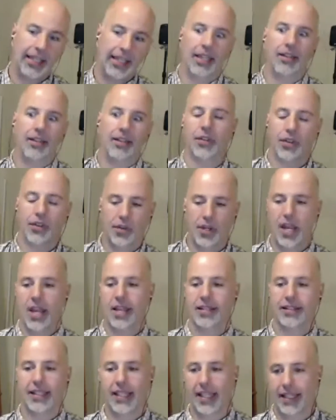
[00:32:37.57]
for 3 days
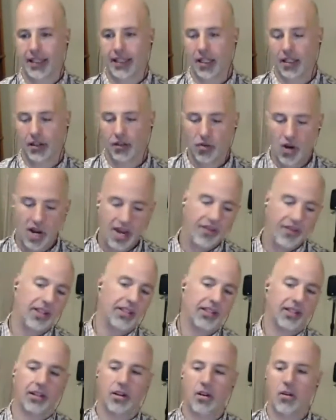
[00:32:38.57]
to get the cravings to
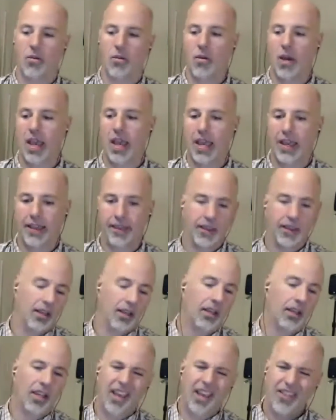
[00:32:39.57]
go away, and
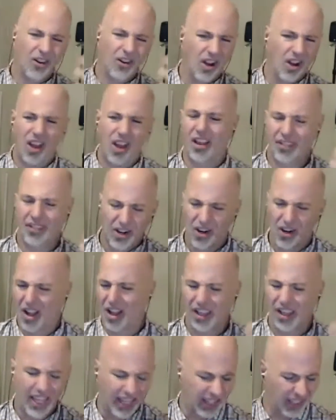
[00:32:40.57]
they're all
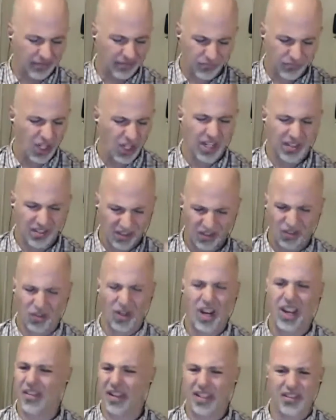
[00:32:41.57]
like just
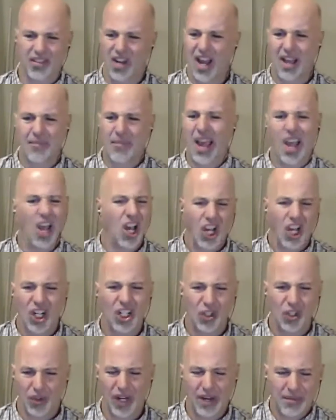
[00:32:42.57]
cravings. I'm not
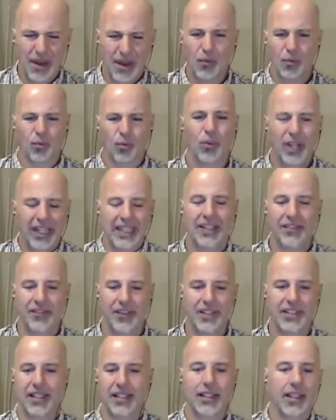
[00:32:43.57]
hungry. I'm not really
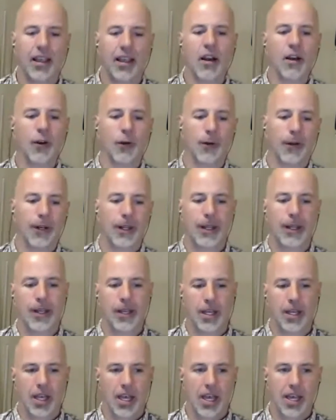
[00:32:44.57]
physically hungry.
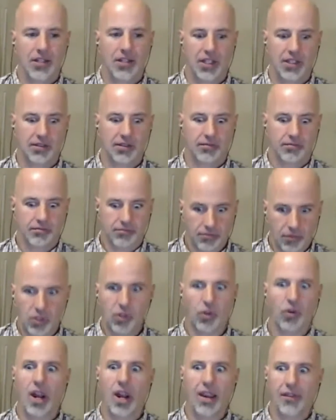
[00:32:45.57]
I just
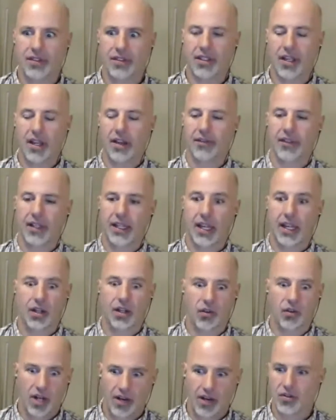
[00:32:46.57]
crave stuff. Like I
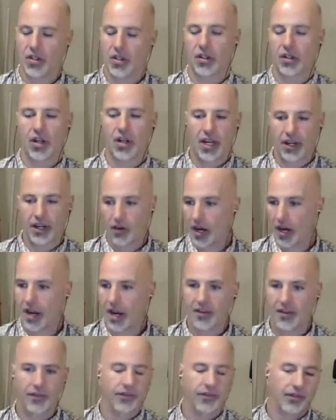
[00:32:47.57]
crave sugar. I
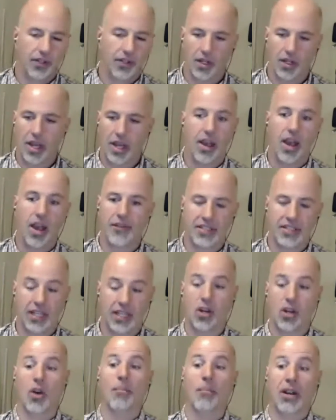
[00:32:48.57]
crave. I obviously
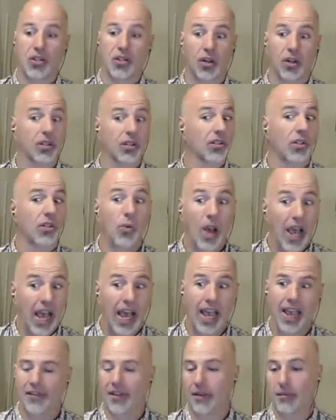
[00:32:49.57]
know my sugar's too high
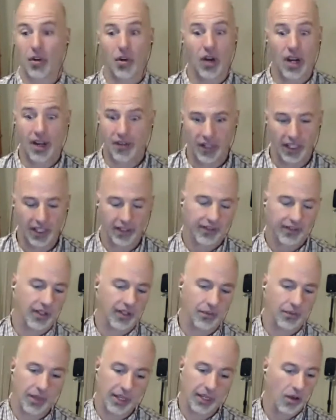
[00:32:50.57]
if I'm craving it. So I'm
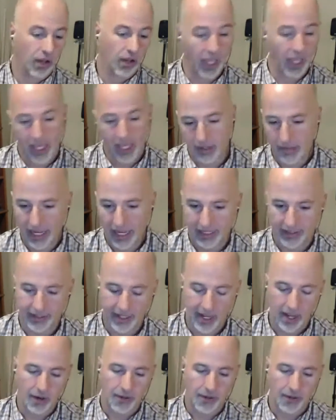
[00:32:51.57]
like, okay, I got to back it down.